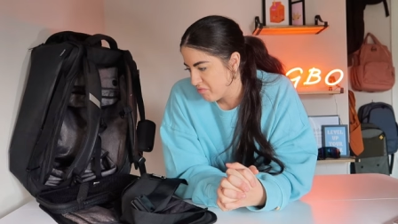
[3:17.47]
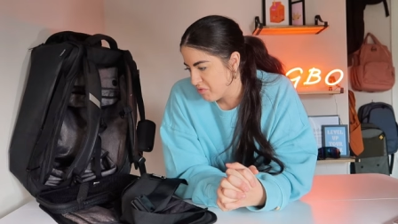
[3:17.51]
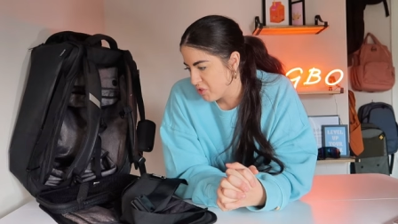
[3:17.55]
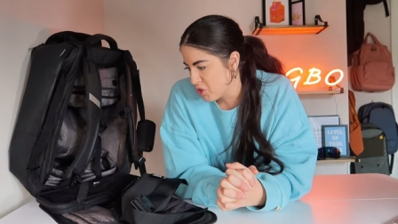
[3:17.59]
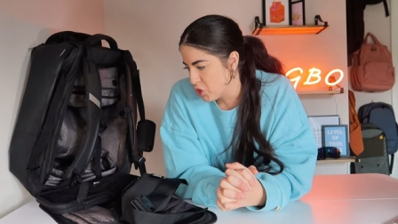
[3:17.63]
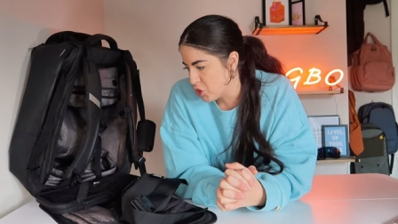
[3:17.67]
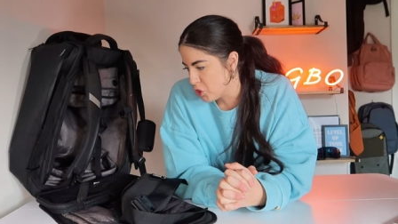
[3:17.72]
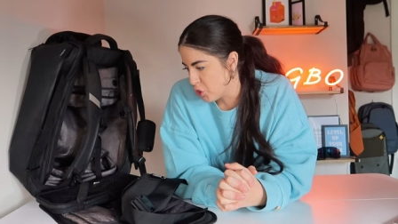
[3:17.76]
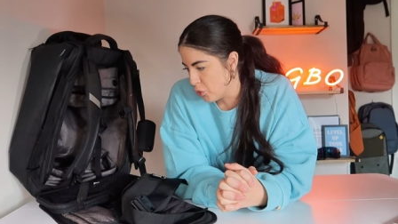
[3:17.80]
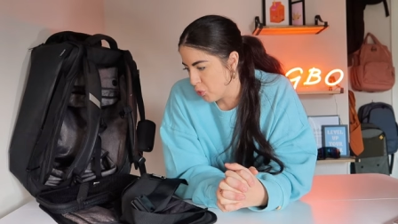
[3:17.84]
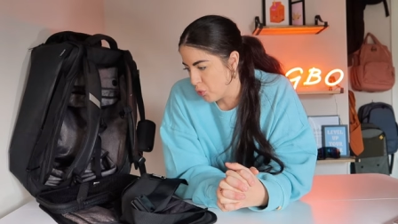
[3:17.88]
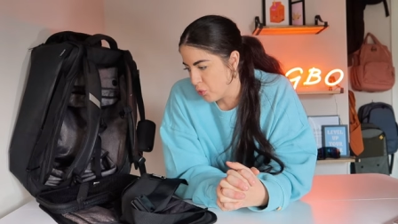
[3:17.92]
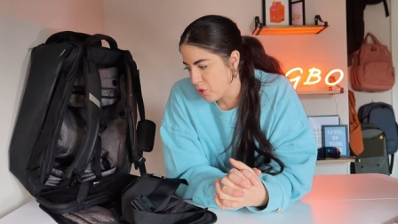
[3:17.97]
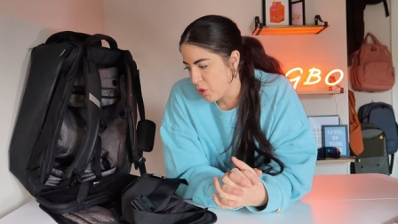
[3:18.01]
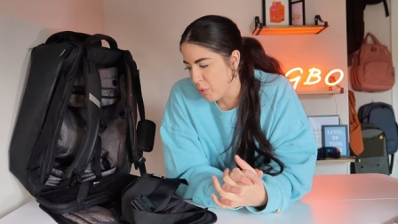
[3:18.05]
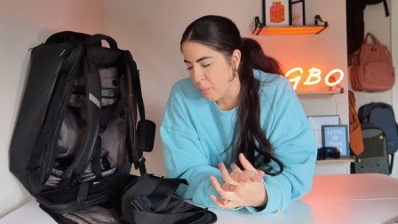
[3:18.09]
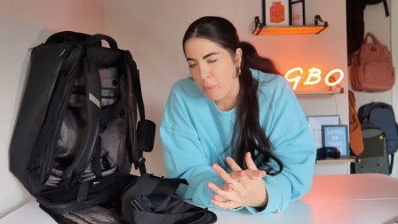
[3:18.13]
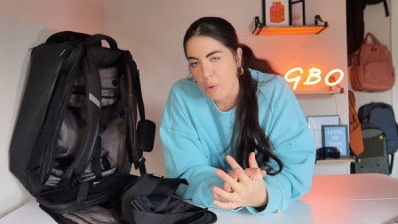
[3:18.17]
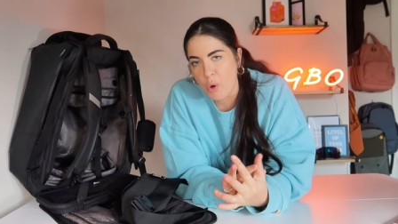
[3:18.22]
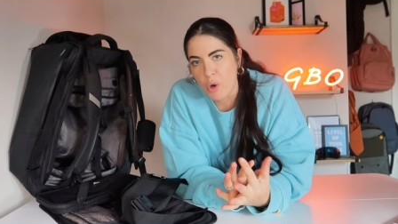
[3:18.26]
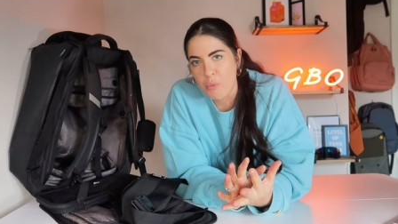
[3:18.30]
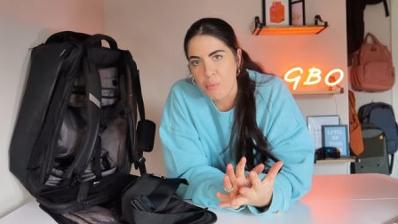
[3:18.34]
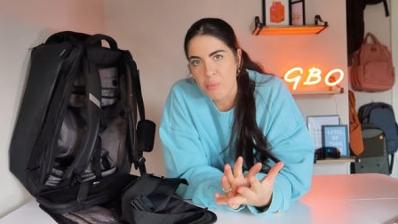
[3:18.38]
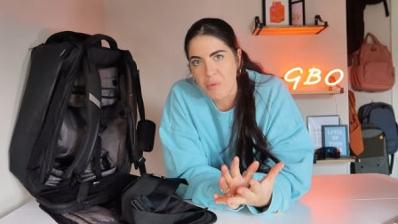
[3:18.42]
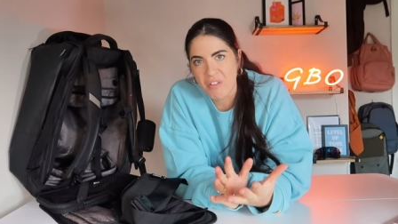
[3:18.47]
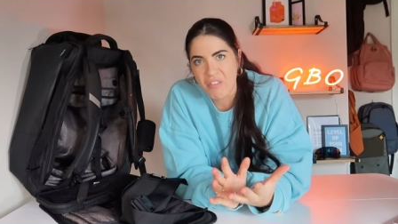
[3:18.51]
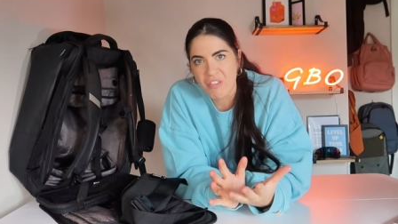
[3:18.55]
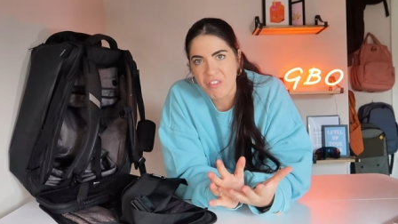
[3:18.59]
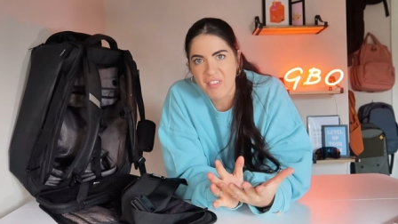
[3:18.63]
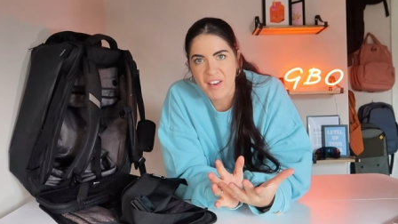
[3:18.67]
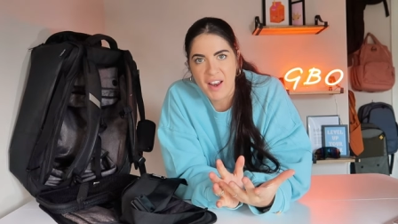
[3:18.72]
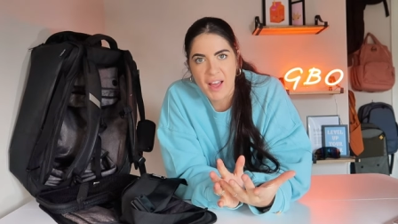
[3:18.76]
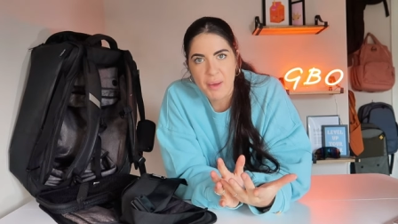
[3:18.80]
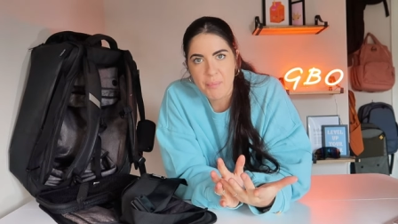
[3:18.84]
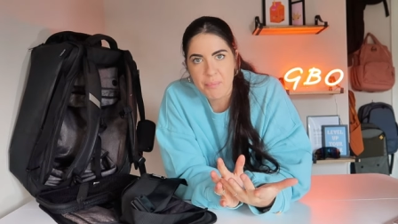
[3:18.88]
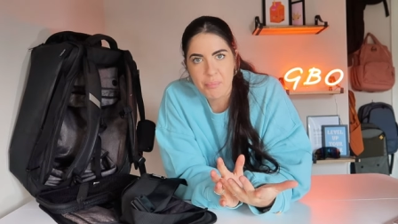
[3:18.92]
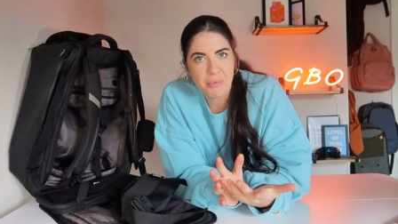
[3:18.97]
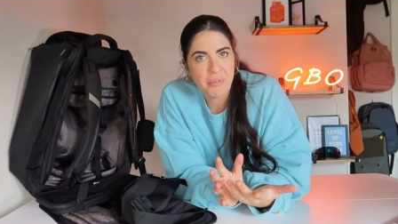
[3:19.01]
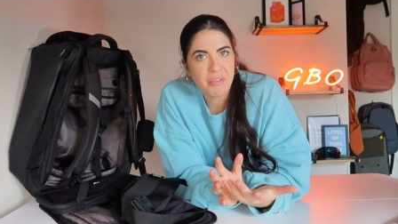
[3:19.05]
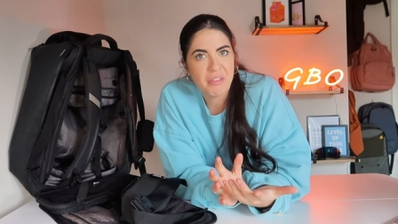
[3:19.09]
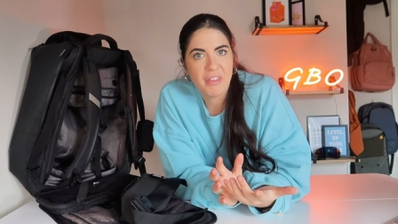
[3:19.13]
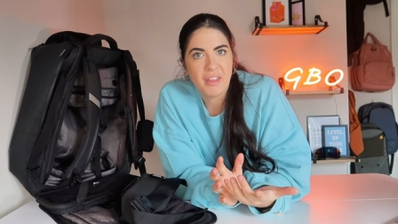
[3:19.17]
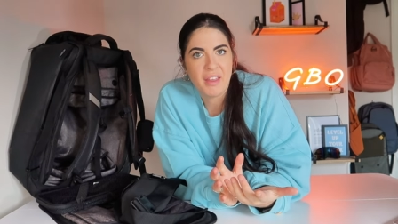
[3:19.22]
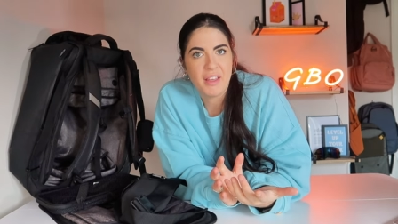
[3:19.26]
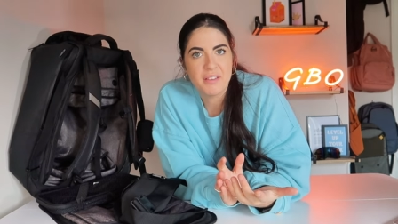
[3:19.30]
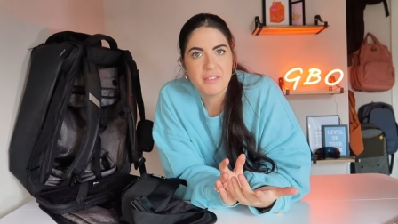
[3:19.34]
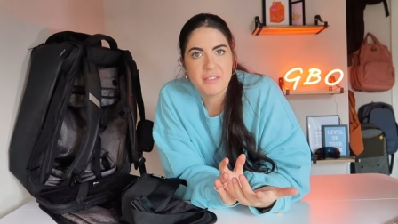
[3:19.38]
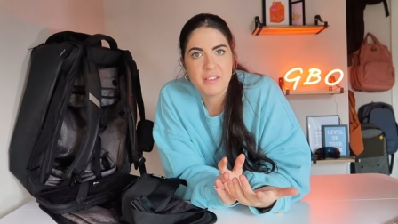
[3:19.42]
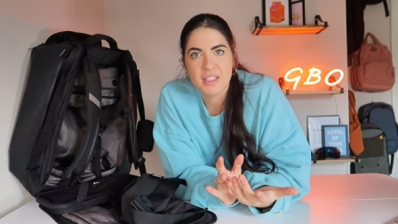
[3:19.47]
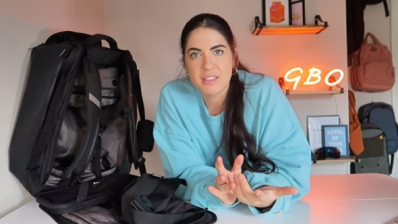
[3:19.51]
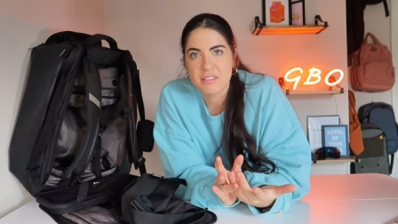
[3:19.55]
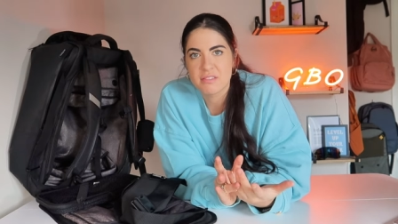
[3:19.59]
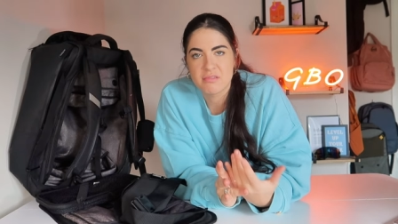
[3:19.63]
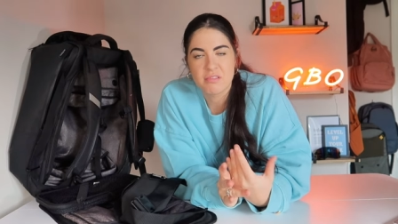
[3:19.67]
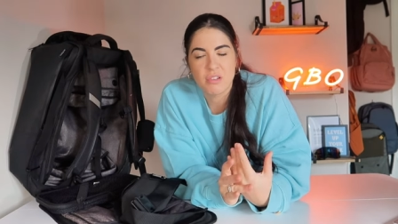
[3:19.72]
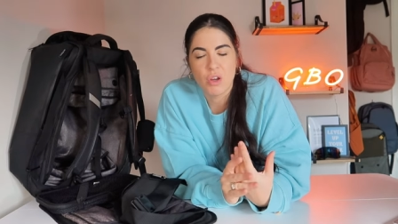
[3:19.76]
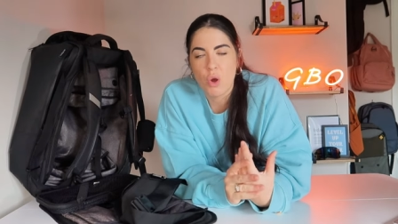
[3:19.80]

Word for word: shoe compartment flap thing that